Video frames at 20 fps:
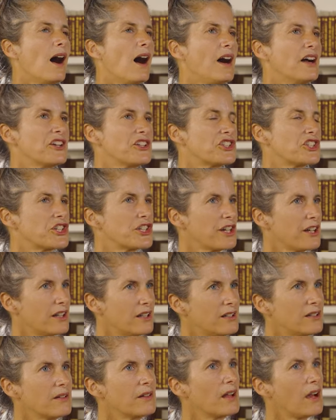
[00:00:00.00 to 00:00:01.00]
I
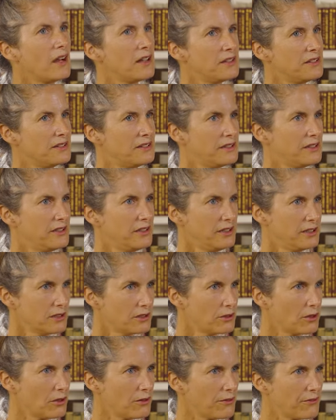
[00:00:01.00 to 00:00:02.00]
share the
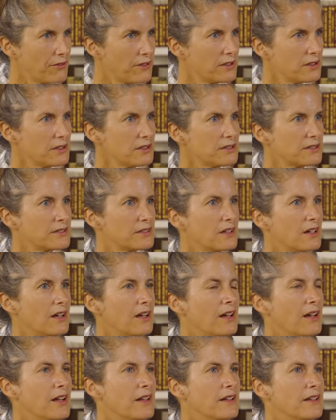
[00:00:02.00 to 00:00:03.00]
idea of this,
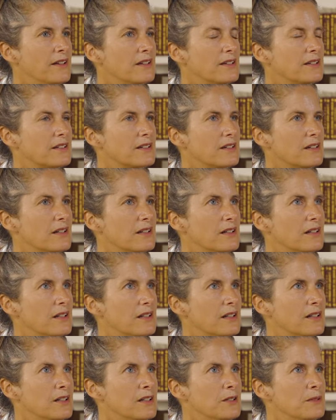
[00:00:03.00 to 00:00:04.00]
and
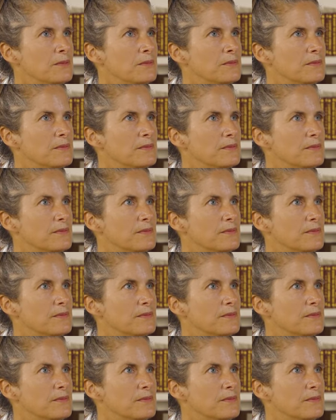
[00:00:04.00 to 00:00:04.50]
um,